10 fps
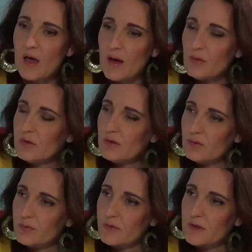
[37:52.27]
How do you
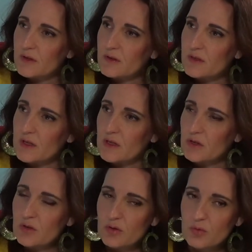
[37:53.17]
feel that
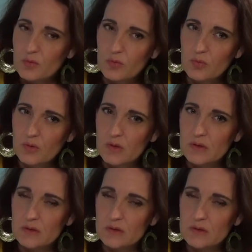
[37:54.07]
you